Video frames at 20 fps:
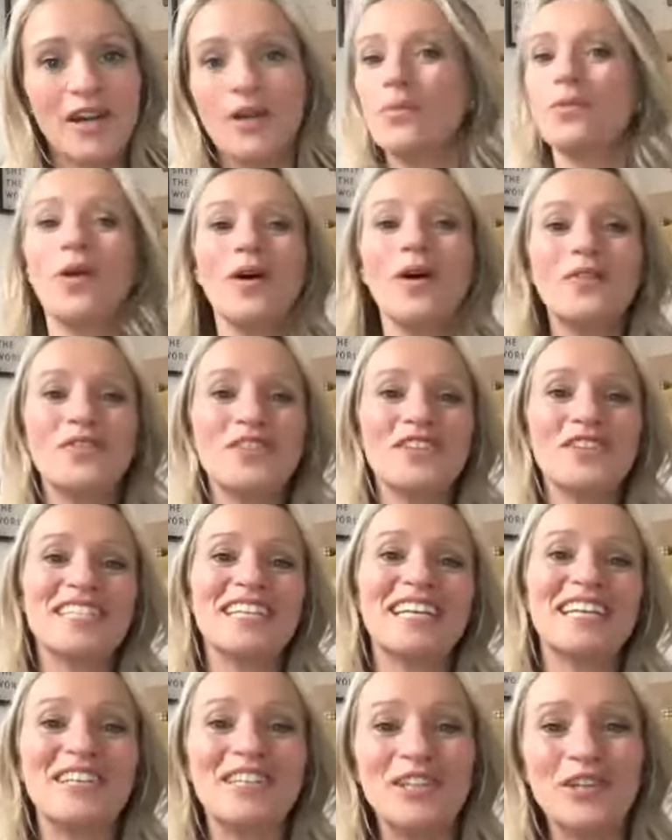What does
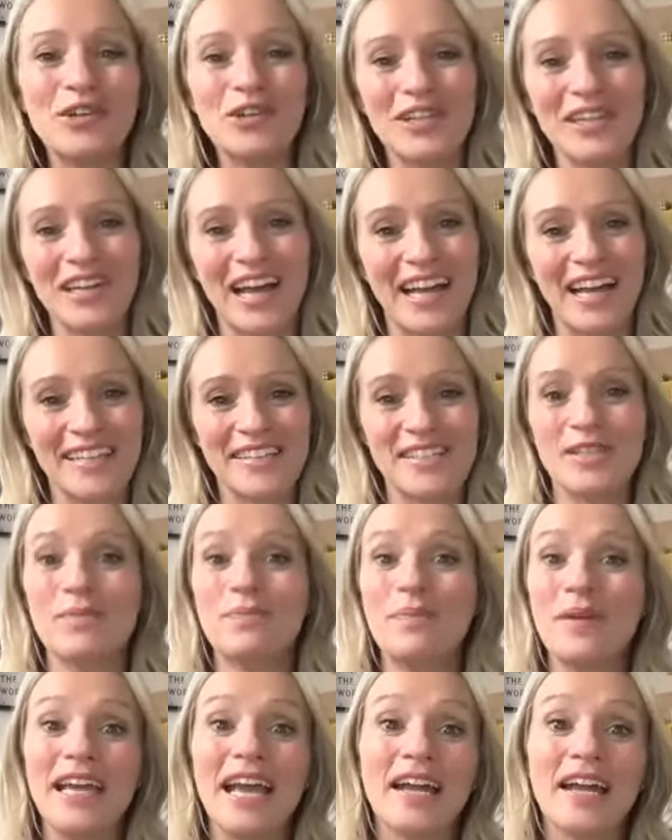it look like to
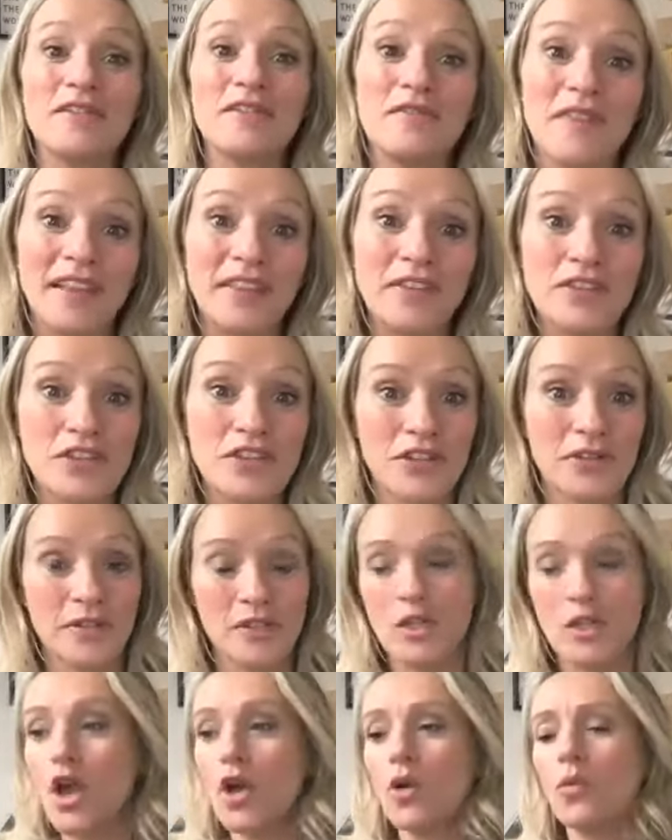be
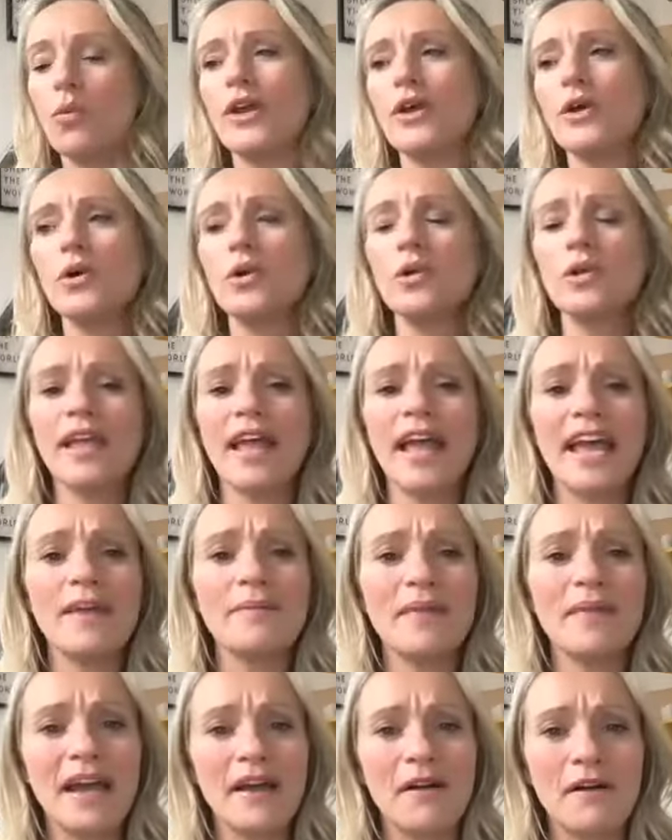adventurous? We all came
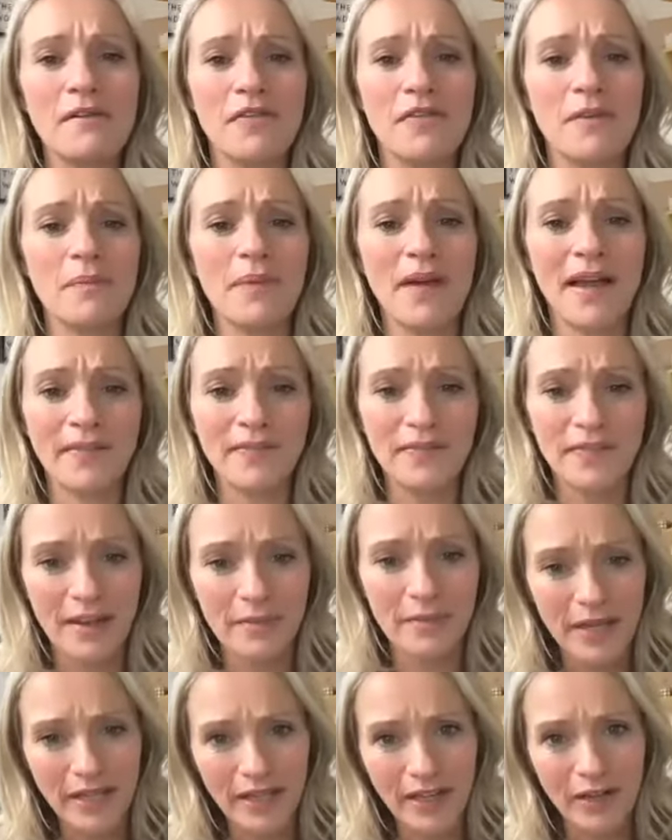out of the
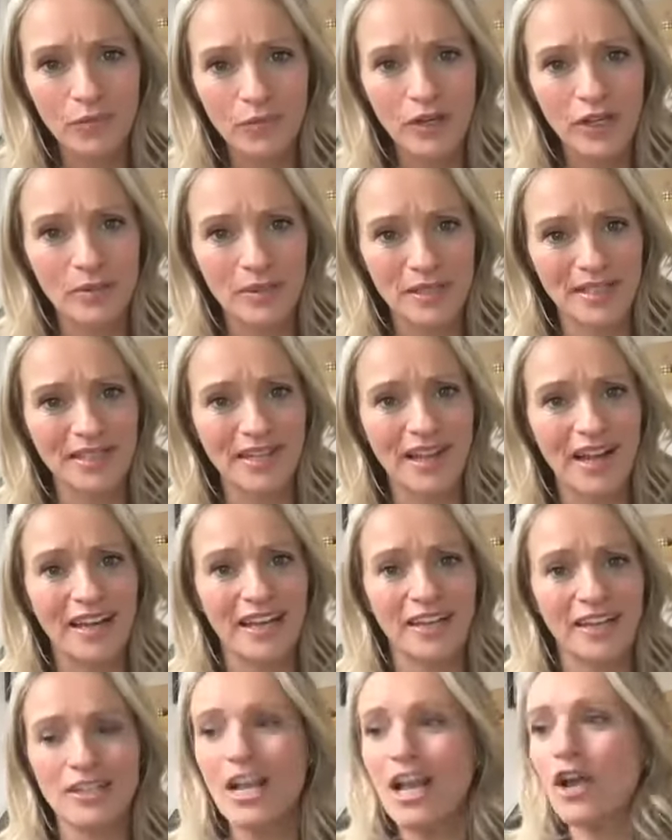pandemic and we were
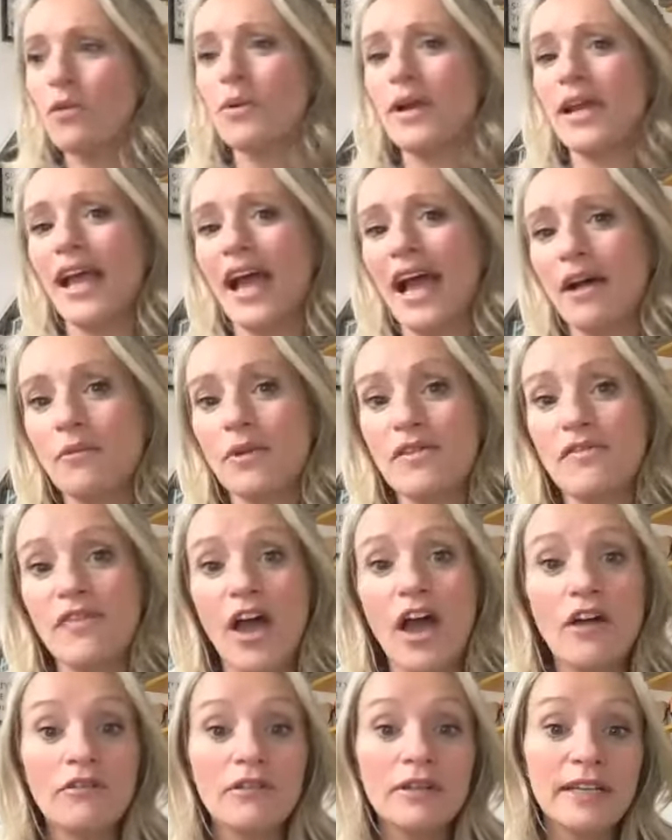tired. We've
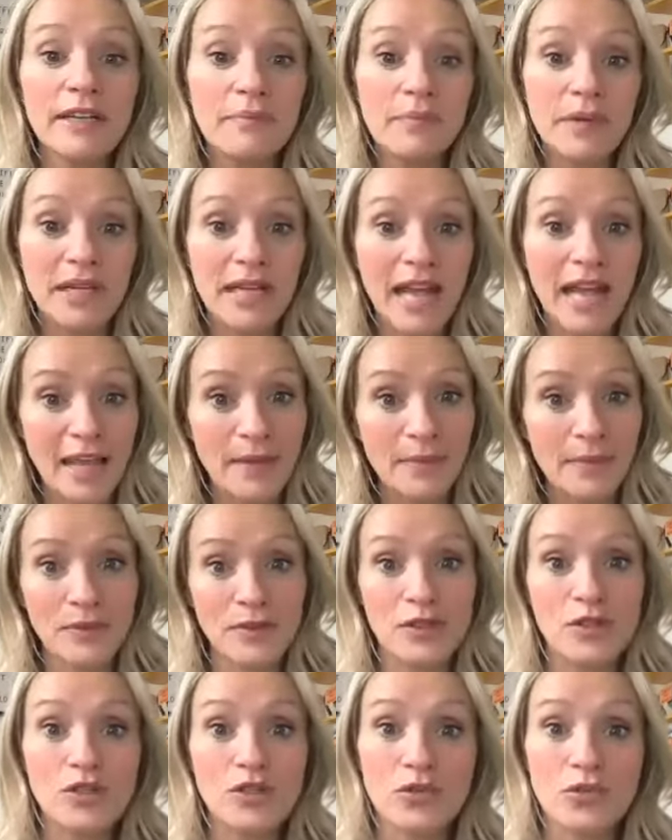only been able
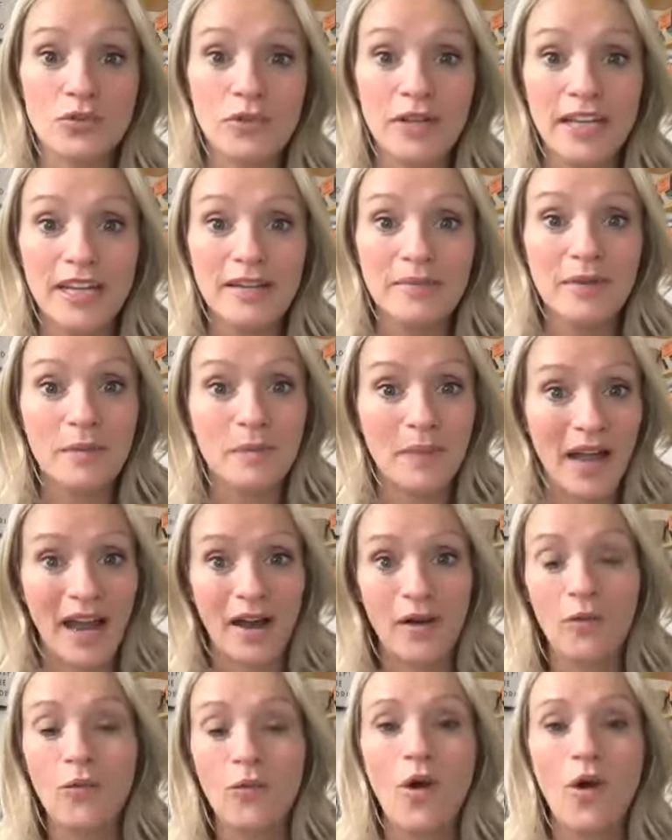to dream
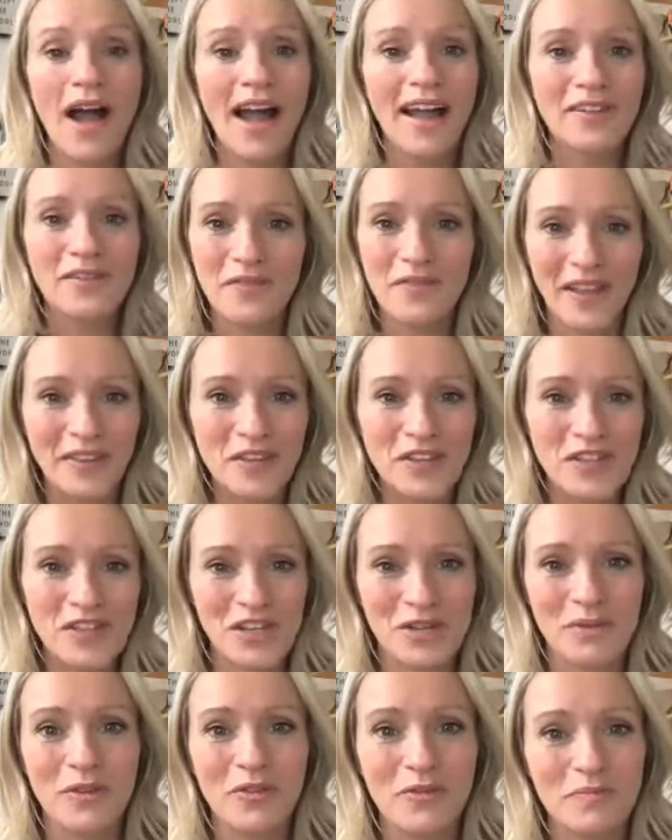about what
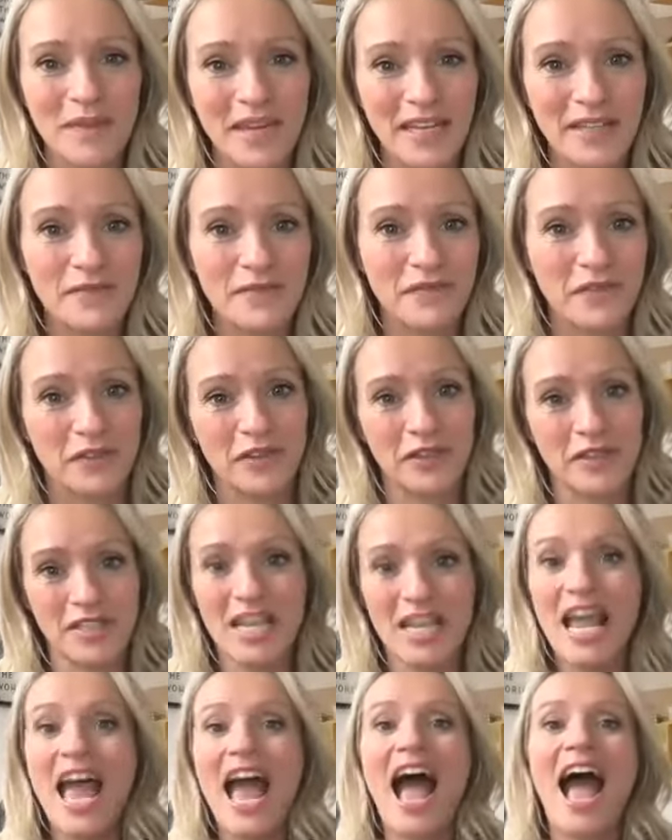adventure would mean for us.
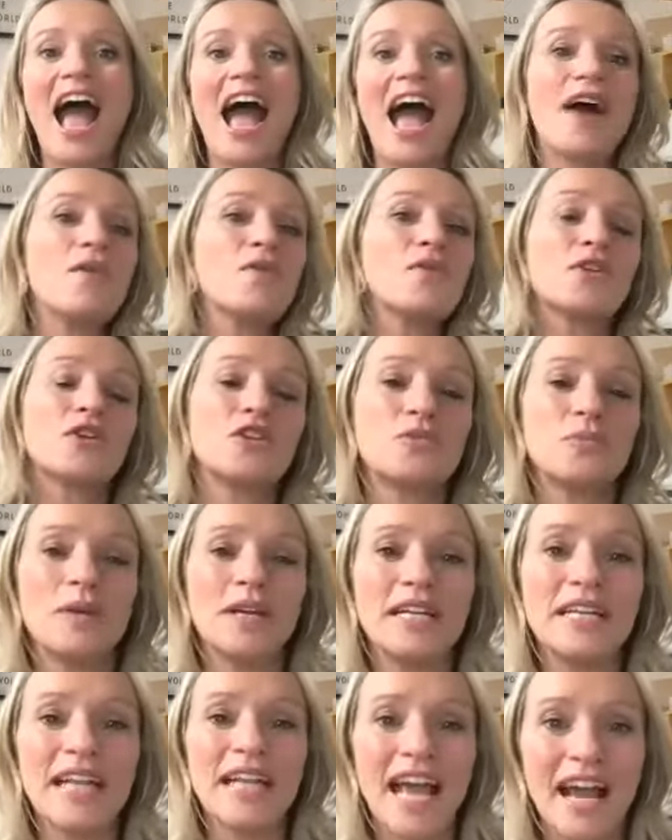How could
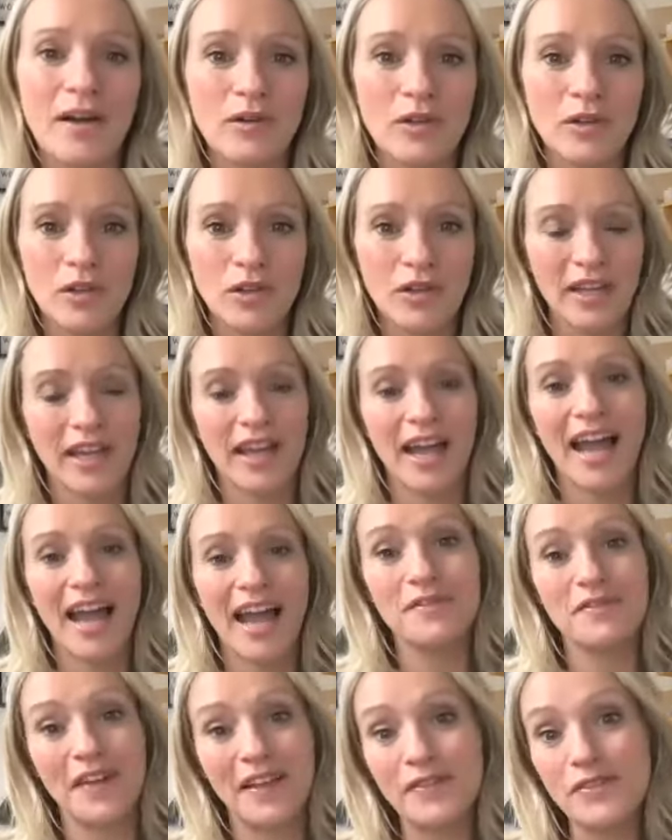we now look at
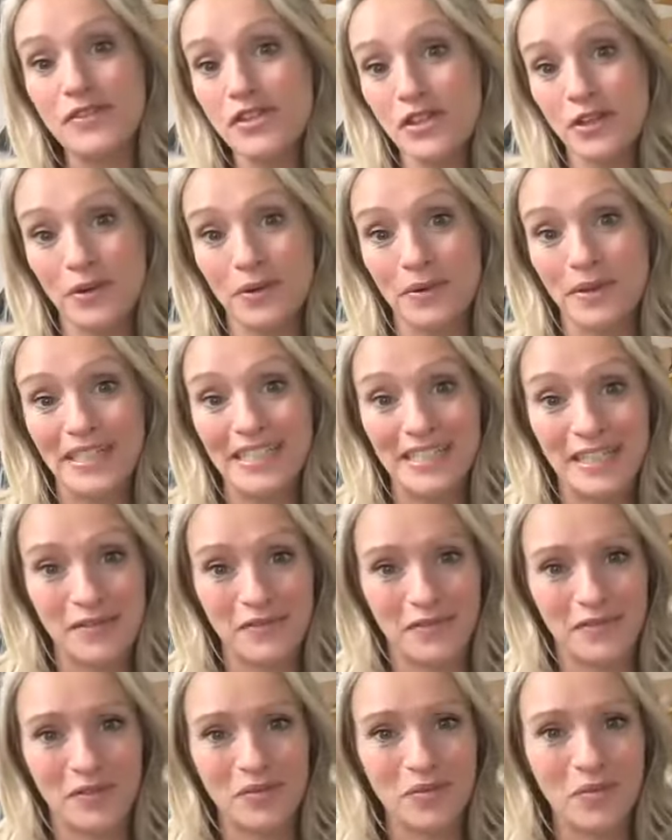adventure in a
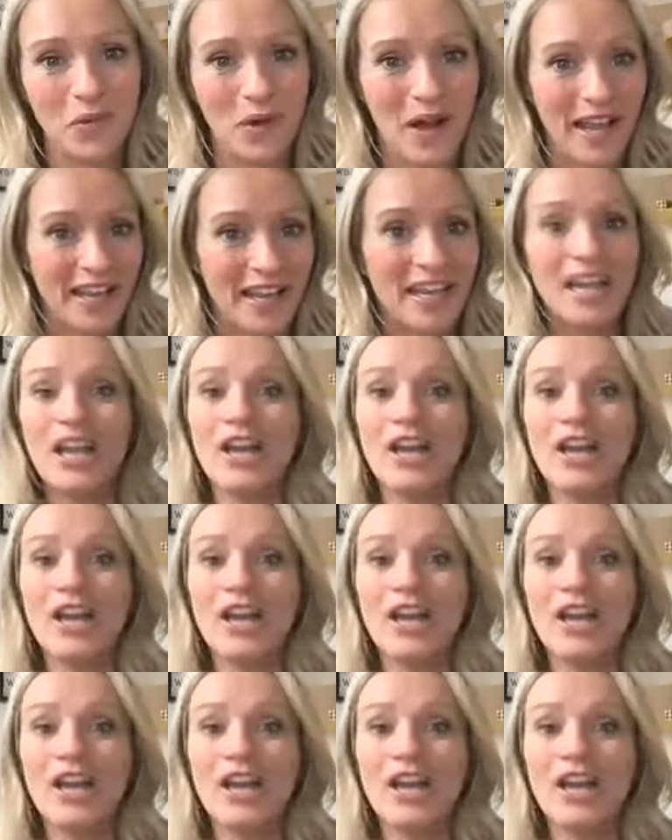different way?